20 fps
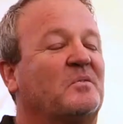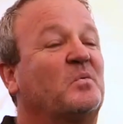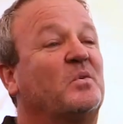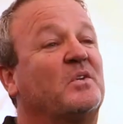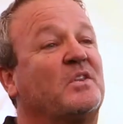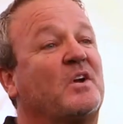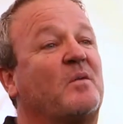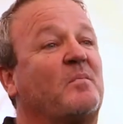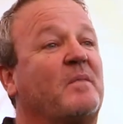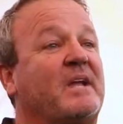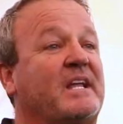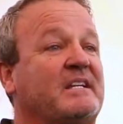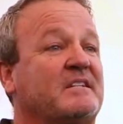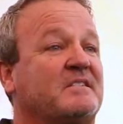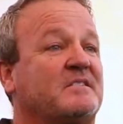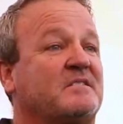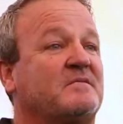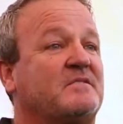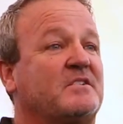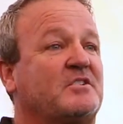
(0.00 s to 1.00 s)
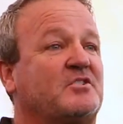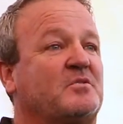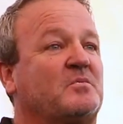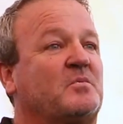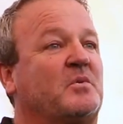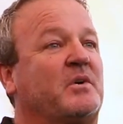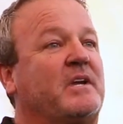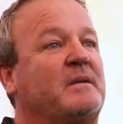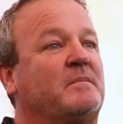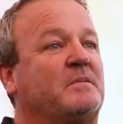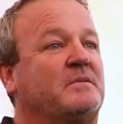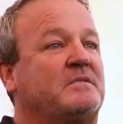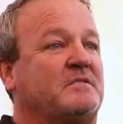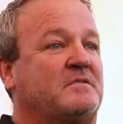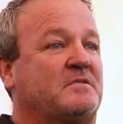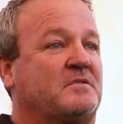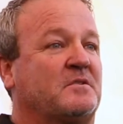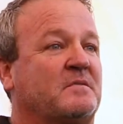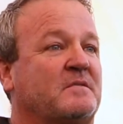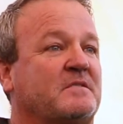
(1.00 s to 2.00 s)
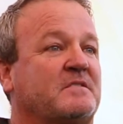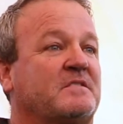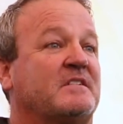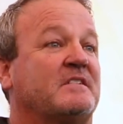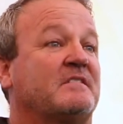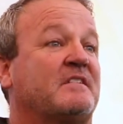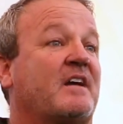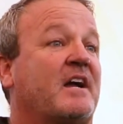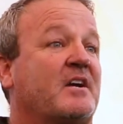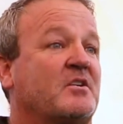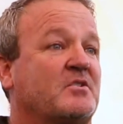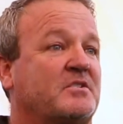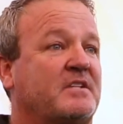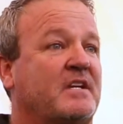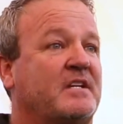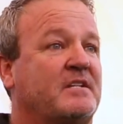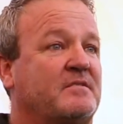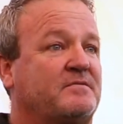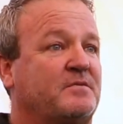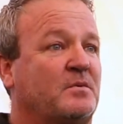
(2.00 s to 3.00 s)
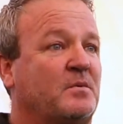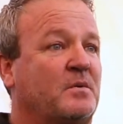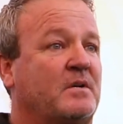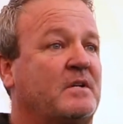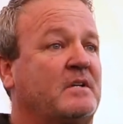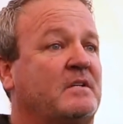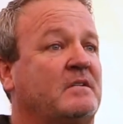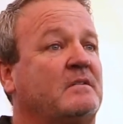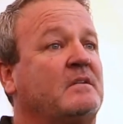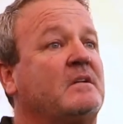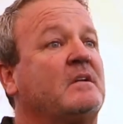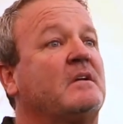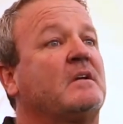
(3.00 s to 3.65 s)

With our maintenance division, we're able to service the entire state of Florida,